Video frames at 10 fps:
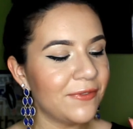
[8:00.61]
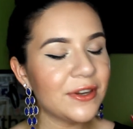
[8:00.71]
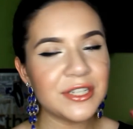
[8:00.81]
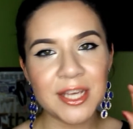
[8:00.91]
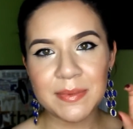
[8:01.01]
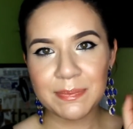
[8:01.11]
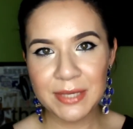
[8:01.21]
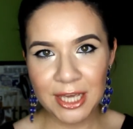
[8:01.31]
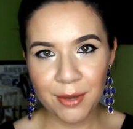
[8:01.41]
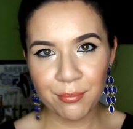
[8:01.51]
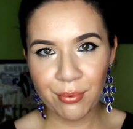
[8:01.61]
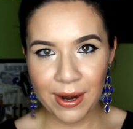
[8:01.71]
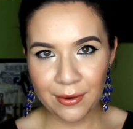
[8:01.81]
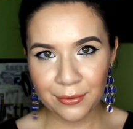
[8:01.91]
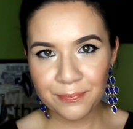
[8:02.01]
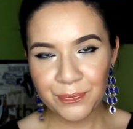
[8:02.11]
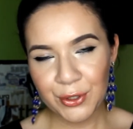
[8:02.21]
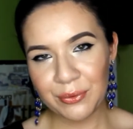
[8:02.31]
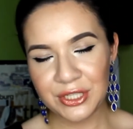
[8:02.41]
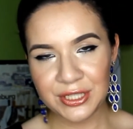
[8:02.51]
fingertips become brown,
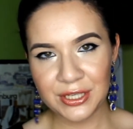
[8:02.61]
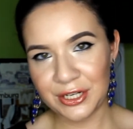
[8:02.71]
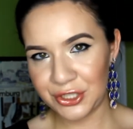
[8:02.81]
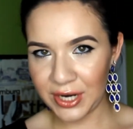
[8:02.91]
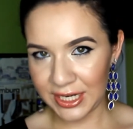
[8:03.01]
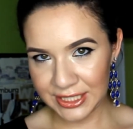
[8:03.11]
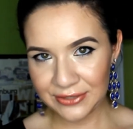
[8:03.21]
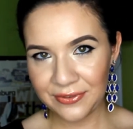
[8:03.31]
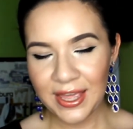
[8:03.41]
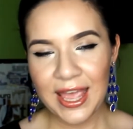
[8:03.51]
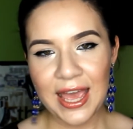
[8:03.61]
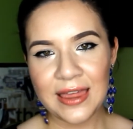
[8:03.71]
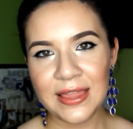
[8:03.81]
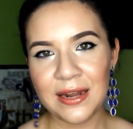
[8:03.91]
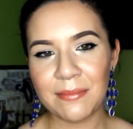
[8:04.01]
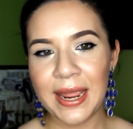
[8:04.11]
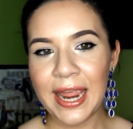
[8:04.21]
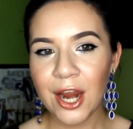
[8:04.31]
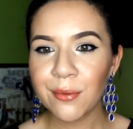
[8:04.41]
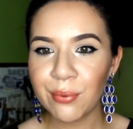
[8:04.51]
which is not attractive, and then my
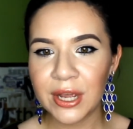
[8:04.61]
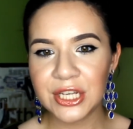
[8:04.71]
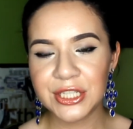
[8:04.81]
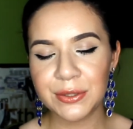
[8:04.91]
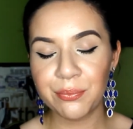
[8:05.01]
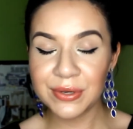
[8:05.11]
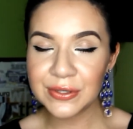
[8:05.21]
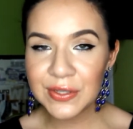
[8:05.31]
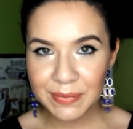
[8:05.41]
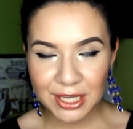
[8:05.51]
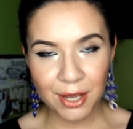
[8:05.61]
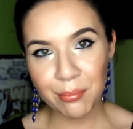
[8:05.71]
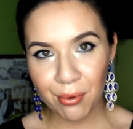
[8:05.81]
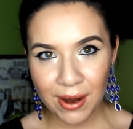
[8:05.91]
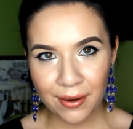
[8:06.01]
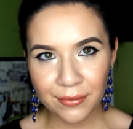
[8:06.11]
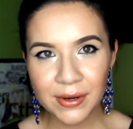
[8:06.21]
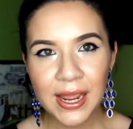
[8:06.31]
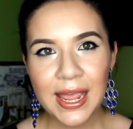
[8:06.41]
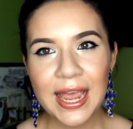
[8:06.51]
hairbrush, the bristles become brown,
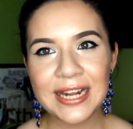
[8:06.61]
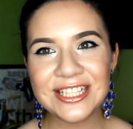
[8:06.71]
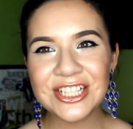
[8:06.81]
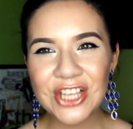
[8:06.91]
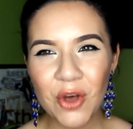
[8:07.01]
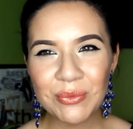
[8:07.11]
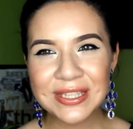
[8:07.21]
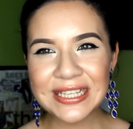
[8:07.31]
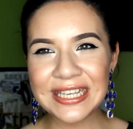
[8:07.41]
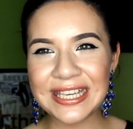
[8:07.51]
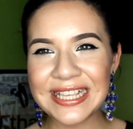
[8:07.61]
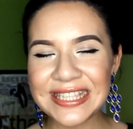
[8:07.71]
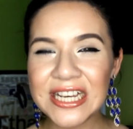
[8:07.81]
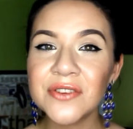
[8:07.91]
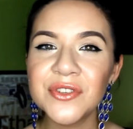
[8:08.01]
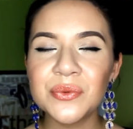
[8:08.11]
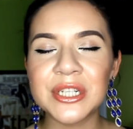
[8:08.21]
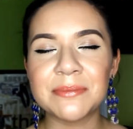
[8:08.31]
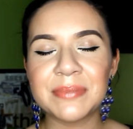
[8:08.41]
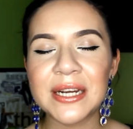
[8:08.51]
and it's just almost like it gets
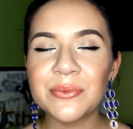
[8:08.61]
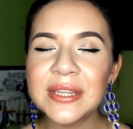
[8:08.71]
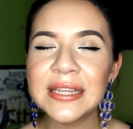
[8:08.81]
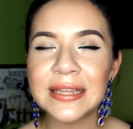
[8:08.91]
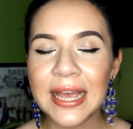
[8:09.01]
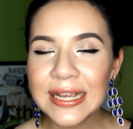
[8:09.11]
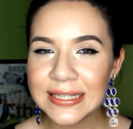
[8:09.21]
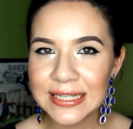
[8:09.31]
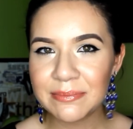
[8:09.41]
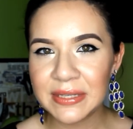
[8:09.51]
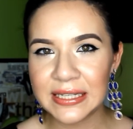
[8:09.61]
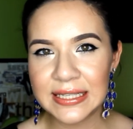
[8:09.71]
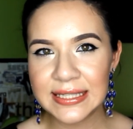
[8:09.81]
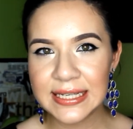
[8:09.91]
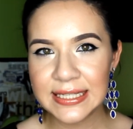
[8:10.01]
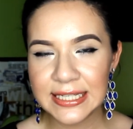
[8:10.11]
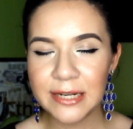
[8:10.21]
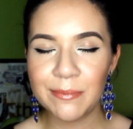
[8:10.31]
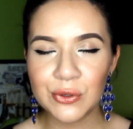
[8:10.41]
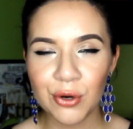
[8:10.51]
everywhere. But I really liked it because it did
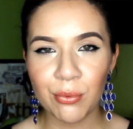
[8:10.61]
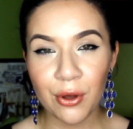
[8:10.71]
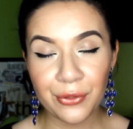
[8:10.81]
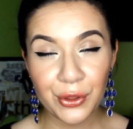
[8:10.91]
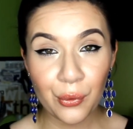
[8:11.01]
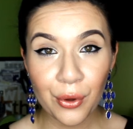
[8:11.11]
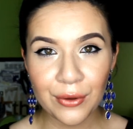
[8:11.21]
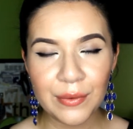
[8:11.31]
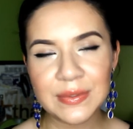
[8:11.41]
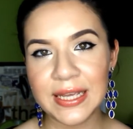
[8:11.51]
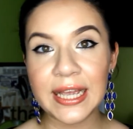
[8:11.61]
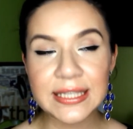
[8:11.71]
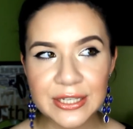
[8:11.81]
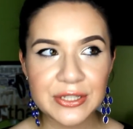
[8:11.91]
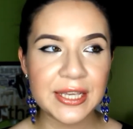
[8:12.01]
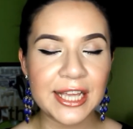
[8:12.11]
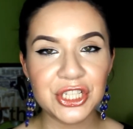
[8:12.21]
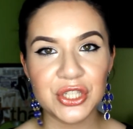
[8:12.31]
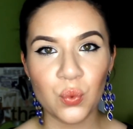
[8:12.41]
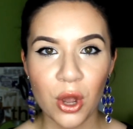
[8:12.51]
absorb all the oil. It was like I seriously had
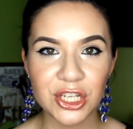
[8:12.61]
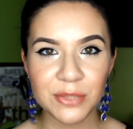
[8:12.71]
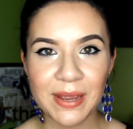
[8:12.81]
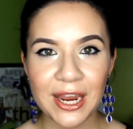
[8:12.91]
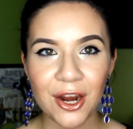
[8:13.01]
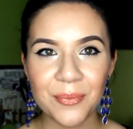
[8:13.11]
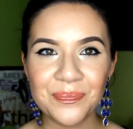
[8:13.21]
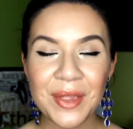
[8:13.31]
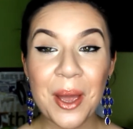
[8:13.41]
just washed my hair.